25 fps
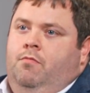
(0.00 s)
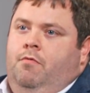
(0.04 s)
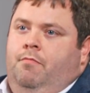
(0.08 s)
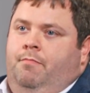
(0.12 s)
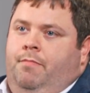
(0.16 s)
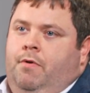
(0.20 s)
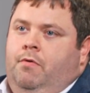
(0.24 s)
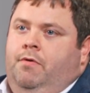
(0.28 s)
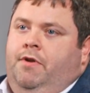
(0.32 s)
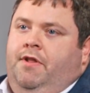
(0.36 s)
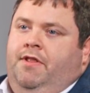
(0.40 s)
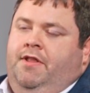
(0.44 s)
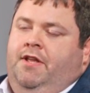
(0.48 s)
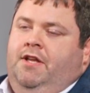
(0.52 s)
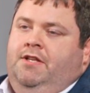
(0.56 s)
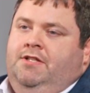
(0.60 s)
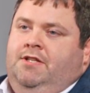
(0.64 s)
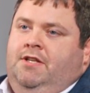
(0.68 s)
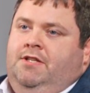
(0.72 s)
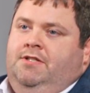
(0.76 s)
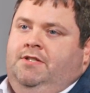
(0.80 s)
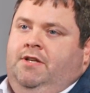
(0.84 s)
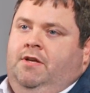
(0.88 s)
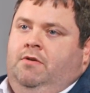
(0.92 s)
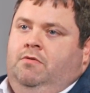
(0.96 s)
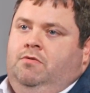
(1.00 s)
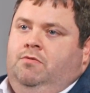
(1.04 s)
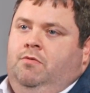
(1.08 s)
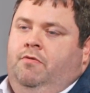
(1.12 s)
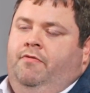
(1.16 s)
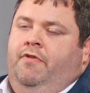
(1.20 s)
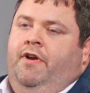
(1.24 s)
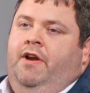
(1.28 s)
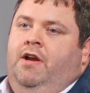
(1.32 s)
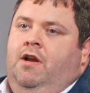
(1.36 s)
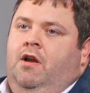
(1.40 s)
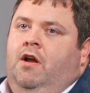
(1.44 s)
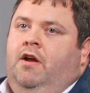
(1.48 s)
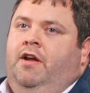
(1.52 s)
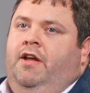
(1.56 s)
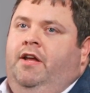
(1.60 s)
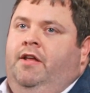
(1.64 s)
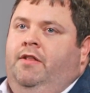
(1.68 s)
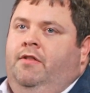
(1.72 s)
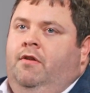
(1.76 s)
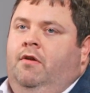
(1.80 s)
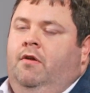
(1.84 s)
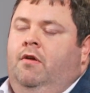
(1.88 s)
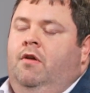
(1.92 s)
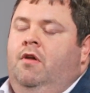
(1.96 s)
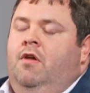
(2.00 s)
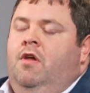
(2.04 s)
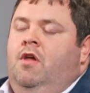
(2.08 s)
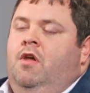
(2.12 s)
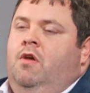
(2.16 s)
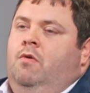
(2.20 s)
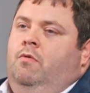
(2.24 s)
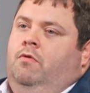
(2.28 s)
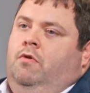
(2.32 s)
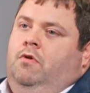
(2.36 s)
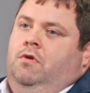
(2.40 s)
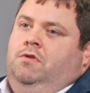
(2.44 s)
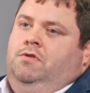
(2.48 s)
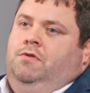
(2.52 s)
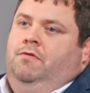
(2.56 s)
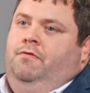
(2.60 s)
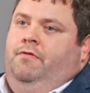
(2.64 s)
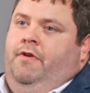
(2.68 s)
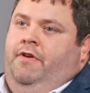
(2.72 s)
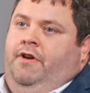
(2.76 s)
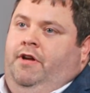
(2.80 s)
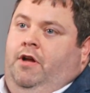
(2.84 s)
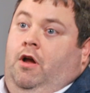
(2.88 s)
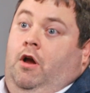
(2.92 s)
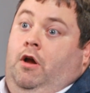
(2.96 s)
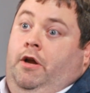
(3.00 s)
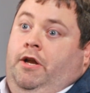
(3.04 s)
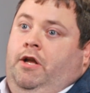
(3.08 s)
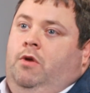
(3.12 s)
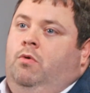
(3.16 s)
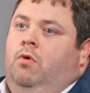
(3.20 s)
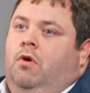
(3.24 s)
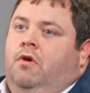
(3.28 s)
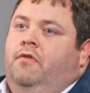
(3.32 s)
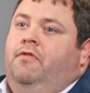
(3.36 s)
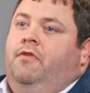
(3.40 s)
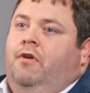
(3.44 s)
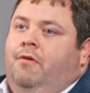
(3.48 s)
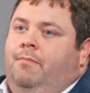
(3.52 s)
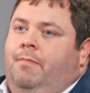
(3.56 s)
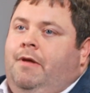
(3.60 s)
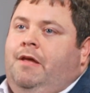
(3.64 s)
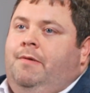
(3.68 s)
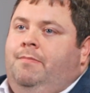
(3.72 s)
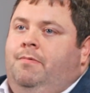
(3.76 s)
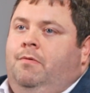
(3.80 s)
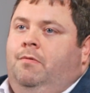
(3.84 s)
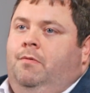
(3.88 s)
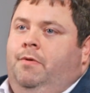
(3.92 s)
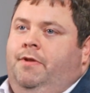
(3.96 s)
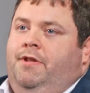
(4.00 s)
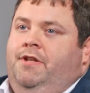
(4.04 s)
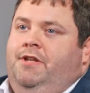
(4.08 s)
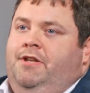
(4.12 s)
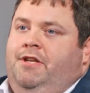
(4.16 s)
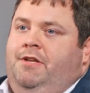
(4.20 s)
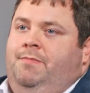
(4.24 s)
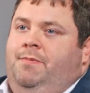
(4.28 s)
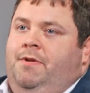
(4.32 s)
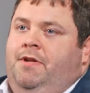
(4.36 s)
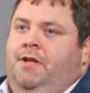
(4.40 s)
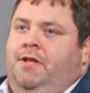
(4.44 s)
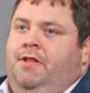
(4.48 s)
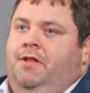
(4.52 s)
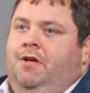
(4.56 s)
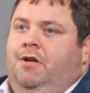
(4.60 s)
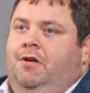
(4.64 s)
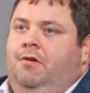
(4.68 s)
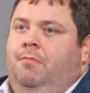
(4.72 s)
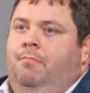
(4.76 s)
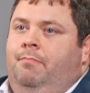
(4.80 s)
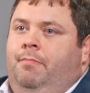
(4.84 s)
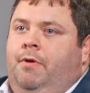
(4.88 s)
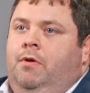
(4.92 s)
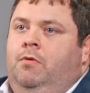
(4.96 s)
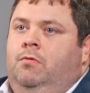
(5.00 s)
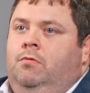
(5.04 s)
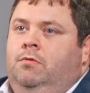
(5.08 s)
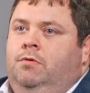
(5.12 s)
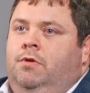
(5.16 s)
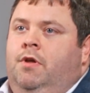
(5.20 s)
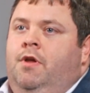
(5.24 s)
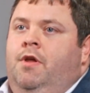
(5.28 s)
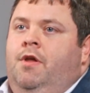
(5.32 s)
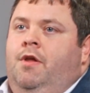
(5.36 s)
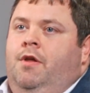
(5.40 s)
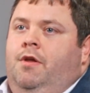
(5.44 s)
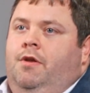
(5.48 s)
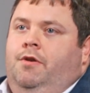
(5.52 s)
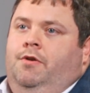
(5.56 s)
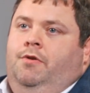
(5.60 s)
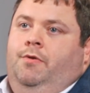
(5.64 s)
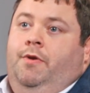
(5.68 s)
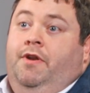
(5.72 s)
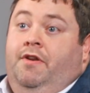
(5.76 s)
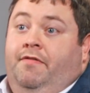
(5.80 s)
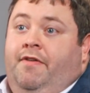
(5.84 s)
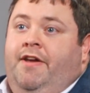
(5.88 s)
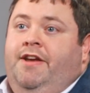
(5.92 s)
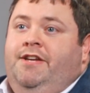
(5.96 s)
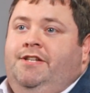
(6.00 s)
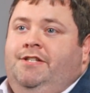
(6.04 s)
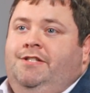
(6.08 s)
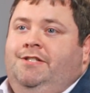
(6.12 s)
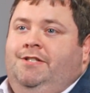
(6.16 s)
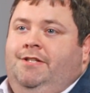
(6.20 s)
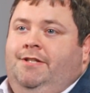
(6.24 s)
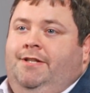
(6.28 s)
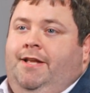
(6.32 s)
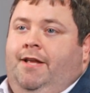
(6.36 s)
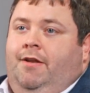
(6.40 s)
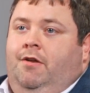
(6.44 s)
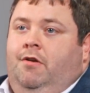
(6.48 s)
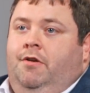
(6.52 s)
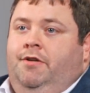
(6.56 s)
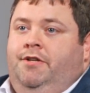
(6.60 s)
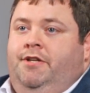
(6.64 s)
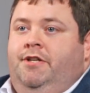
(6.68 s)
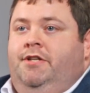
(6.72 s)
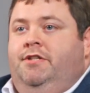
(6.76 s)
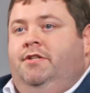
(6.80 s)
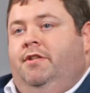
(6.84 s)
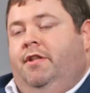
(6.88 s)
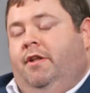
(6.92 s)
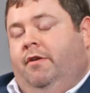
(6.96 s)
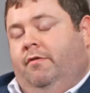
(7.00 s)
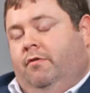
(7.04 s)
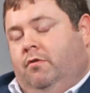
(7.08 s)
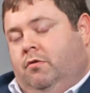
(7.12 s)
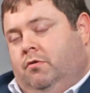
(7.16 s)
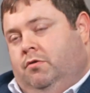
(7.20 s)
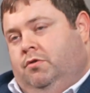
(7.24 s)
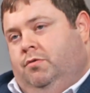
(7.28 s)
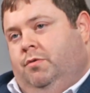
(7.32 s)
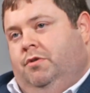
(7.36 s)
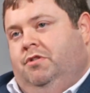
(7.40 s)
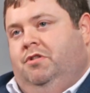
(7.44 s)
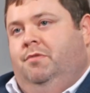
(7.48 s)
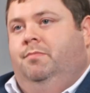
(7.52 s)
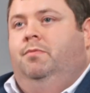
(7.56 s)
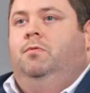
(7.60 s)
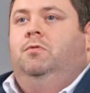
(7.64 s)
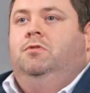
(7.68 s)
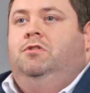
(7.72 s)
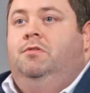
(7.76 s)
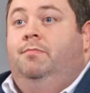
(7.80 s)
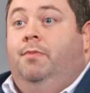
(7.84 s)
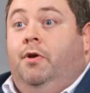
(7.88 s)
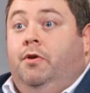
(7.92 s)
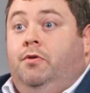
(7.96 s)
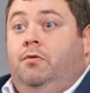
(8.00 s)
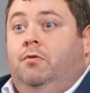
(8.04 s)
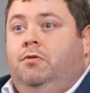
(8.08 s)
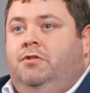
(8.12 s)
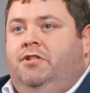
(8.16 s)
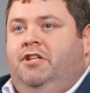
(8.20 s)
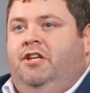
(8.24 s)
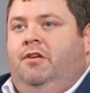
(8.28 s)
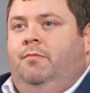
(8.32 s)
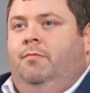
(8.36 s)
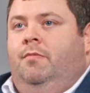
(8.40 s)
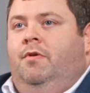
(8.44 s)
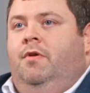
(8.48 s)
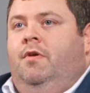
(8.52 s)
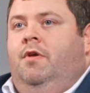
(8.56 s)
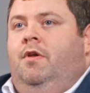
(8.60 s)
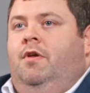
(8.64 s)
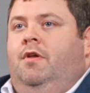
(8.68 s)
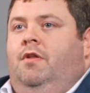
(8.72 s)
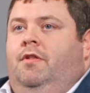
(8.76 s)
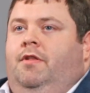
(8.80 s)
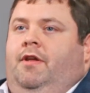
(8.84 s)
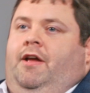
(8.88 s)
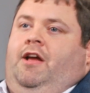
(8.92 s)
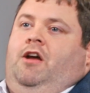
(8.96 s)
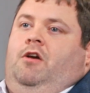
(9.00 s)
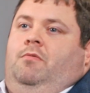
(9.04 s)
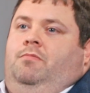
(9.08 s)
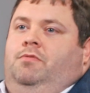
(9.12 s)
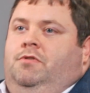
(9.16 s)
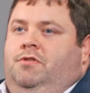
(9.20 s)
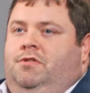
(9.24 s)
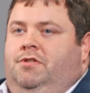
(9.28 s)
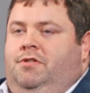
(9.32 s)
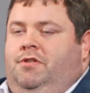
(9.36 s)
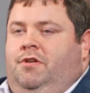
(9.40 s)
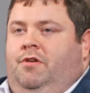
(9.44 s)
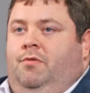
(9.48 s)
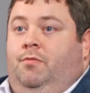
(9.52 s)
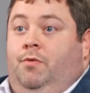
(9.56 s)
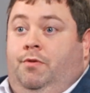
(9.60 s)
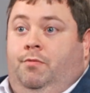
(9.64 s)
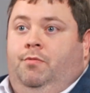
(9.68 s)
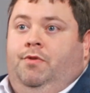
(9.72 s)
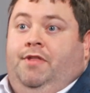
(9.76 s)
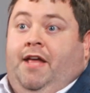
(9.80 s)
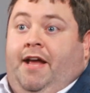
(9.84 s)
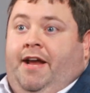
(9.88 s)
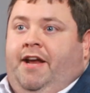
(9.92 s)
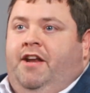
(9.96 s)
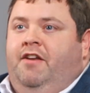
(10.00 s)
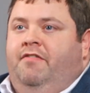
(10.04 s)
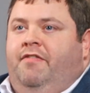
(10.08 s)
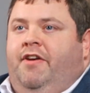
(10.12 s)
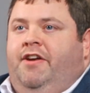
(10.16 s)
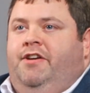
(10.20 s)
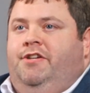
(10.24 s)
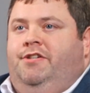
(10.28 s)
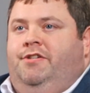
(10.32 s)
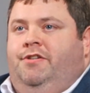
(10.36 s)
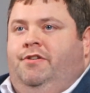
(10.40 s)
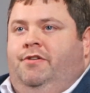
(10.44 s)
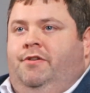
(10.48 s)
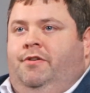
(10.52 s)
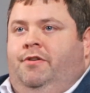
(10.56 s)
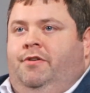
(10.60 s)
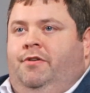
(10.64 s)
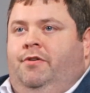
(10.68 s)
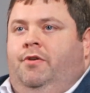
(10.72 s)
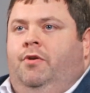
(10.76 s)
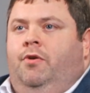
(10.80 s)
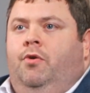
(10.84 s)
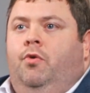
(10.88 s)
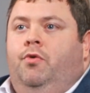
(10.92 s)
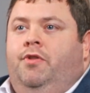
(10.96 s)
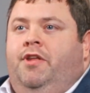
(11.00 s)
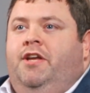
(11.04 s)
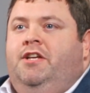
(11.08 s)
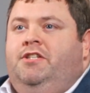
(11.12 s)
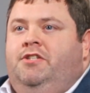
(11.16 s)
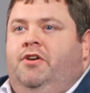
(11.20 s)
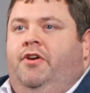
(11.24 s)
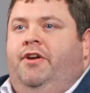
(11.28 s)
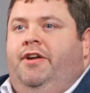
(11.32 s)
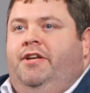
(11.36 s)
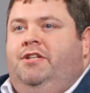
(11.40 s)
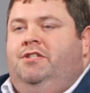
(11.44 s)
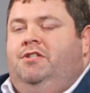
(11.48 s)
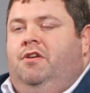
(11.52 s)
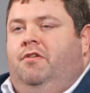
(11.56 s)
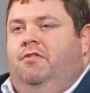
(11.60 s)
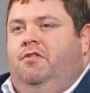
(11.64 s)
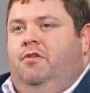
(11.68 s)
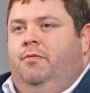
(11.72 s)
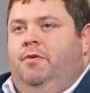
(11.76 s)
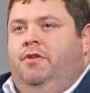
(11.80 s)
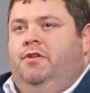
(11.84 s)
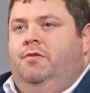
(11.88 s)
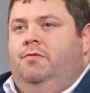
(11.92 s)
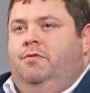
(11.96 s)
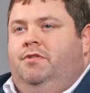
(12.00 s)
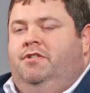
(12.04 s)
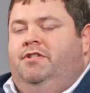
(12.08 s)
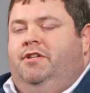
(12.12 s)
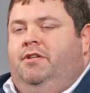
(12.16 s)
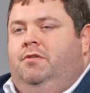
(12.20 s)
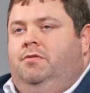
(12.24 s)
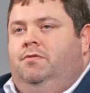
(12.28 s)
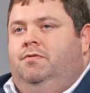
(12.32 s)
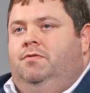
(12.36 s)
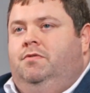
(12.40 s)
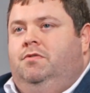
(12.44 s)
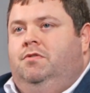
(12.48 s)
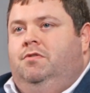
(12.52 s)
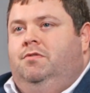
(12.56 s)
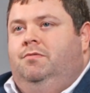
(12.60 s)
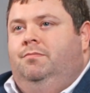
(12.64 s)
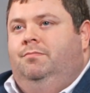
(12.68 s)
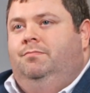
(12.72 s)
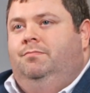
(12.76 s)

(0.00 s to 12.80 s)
We're building things ourselves. We're very lucky that we've got lots of very highly qualified people within DPD that can build new innovations and technologies. And then, of course, we're supported by your team that help us with that innovation and all the exciting stuff that we do on Salesforce.